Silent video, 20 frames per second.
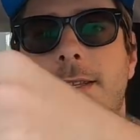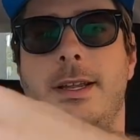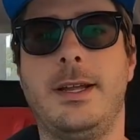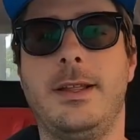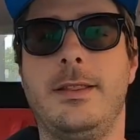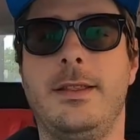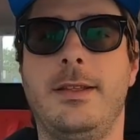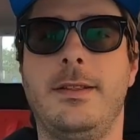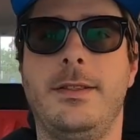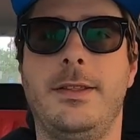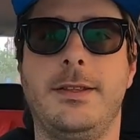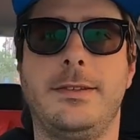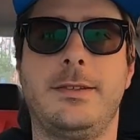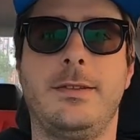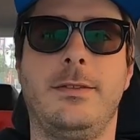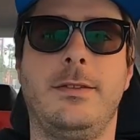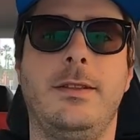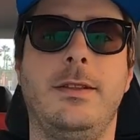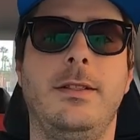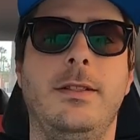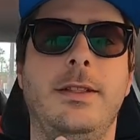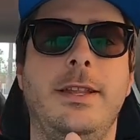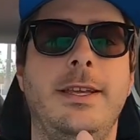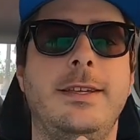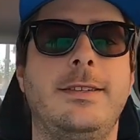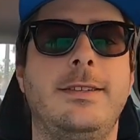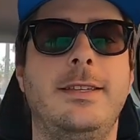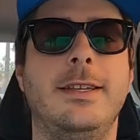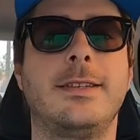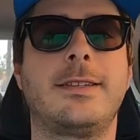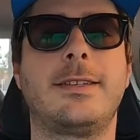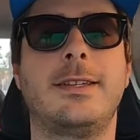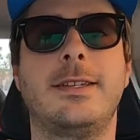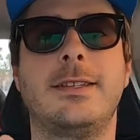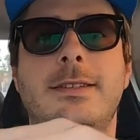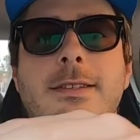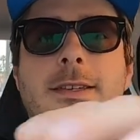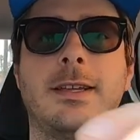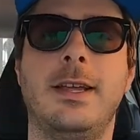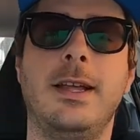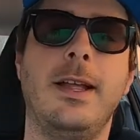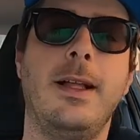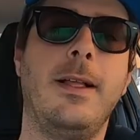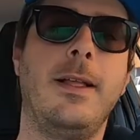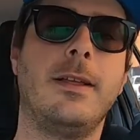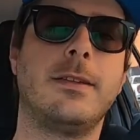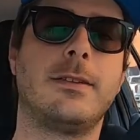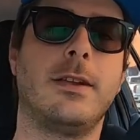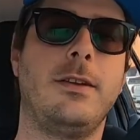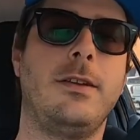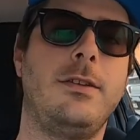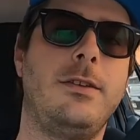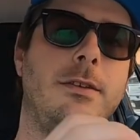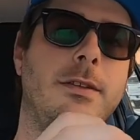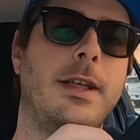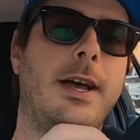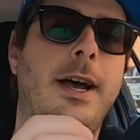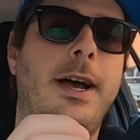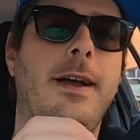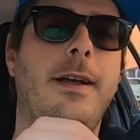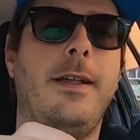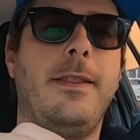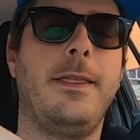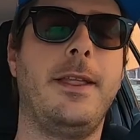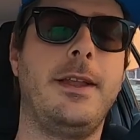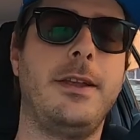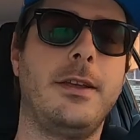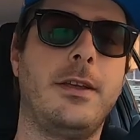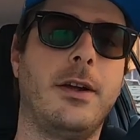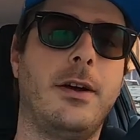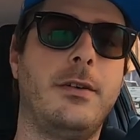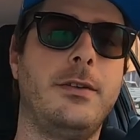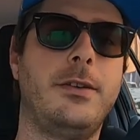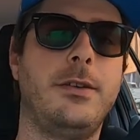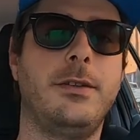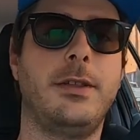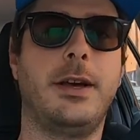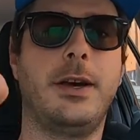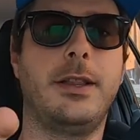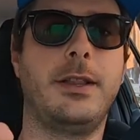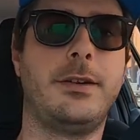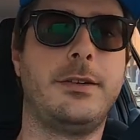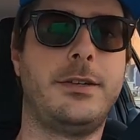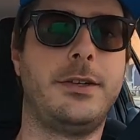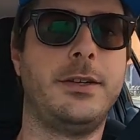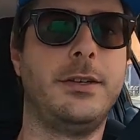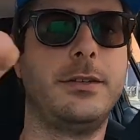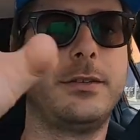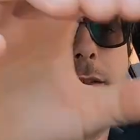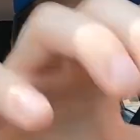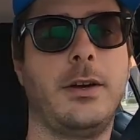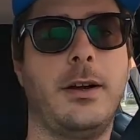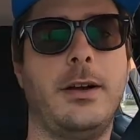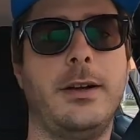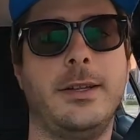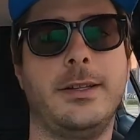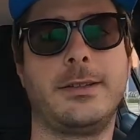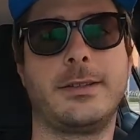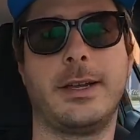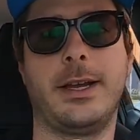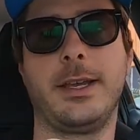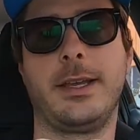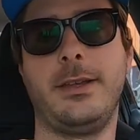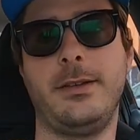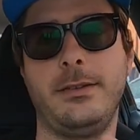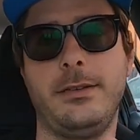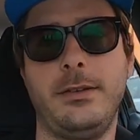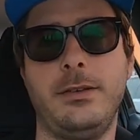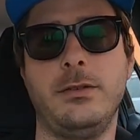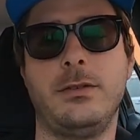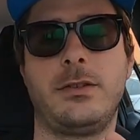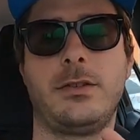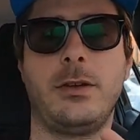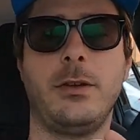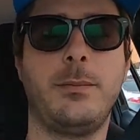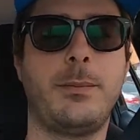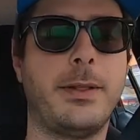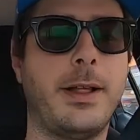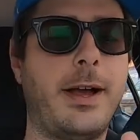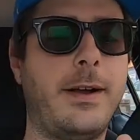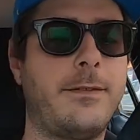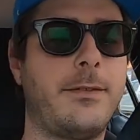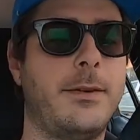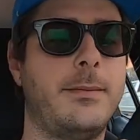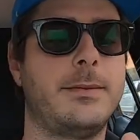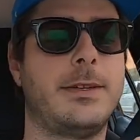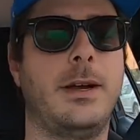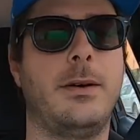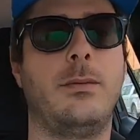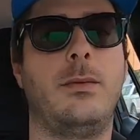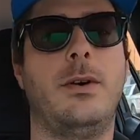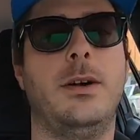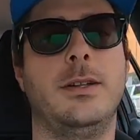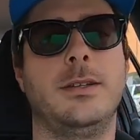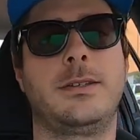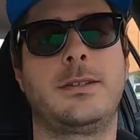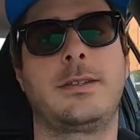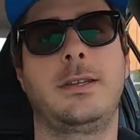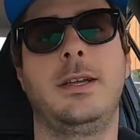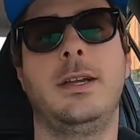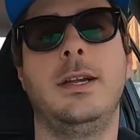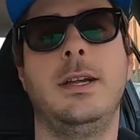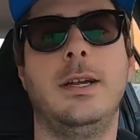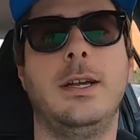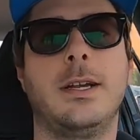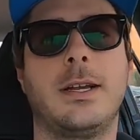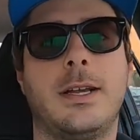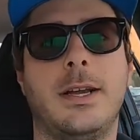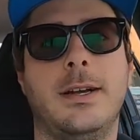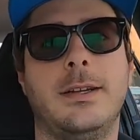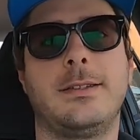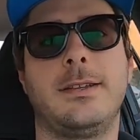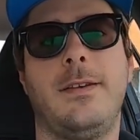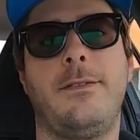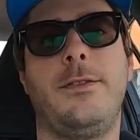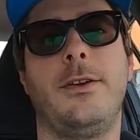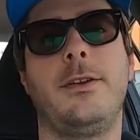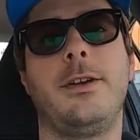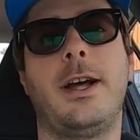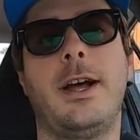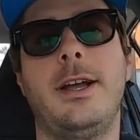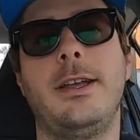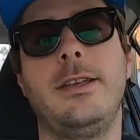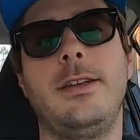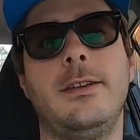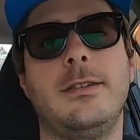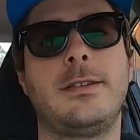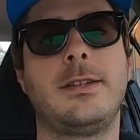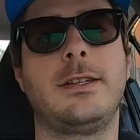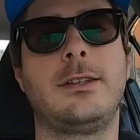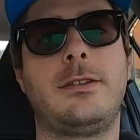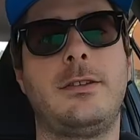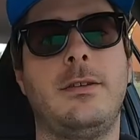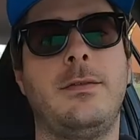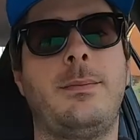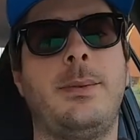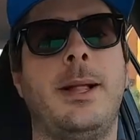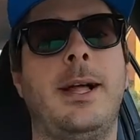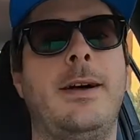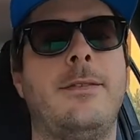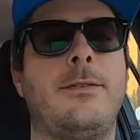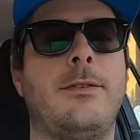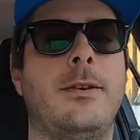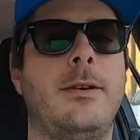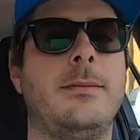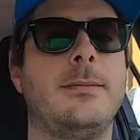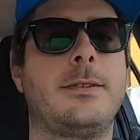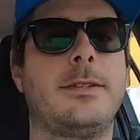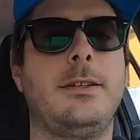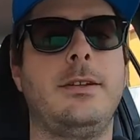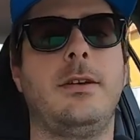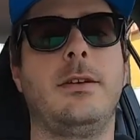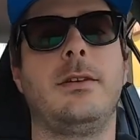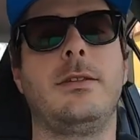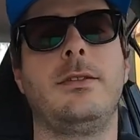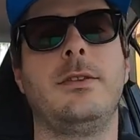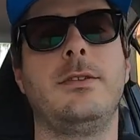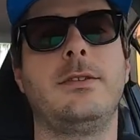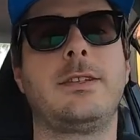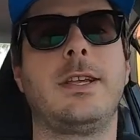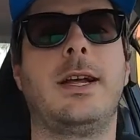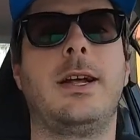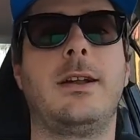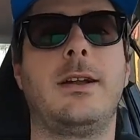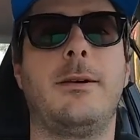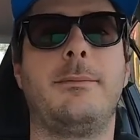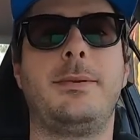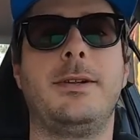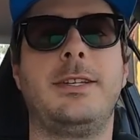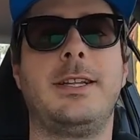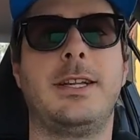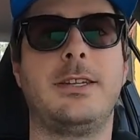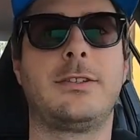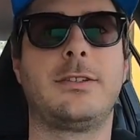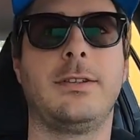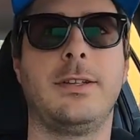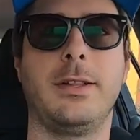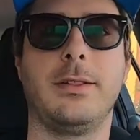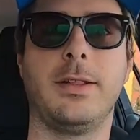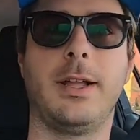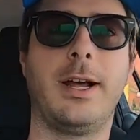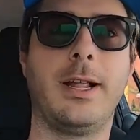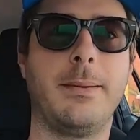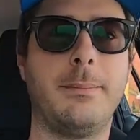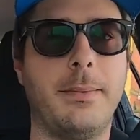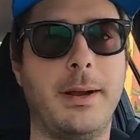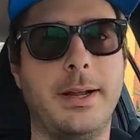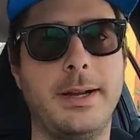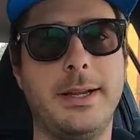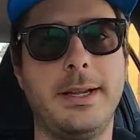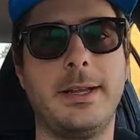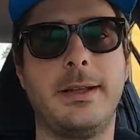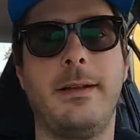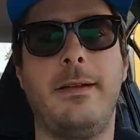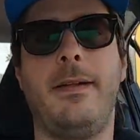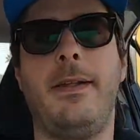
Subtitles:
That's the least distance. So you do that, and then you go do the other 2. So it's like you use 2 platforms at once. Because if you're not using 2 platforms, you're losing out on potentially a lot of money.